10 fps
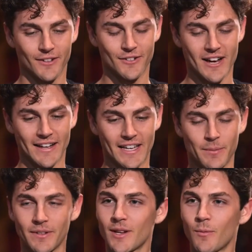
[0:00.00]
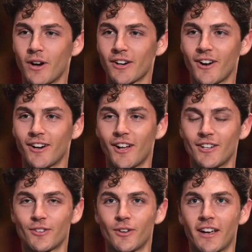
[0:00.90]
I'll try and keep it somewhat
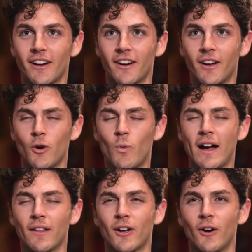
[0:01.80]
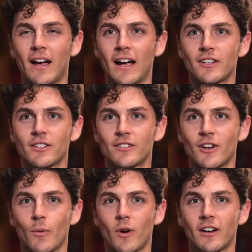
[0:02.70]
chronological here. Yeah. A while ago, I actually
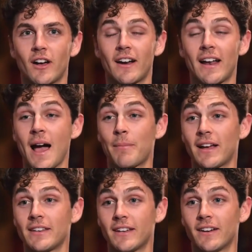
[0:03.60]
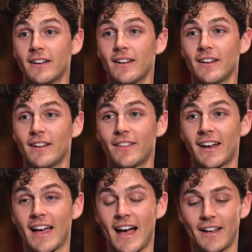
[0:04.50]
started working on an app idea
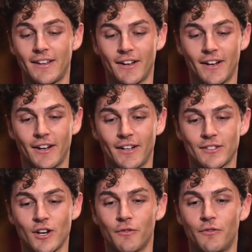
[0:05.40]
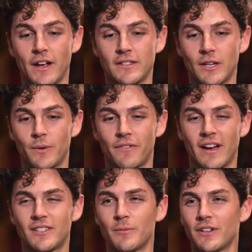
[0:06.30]
that I had. It's called Frenzy. We've
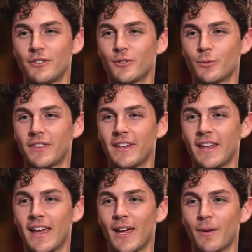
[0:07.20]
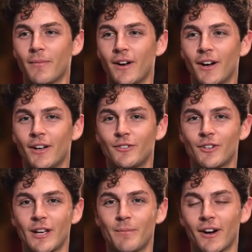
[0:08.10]
had some issues with the name and
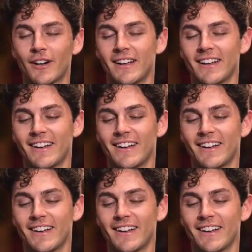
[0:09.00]
trademark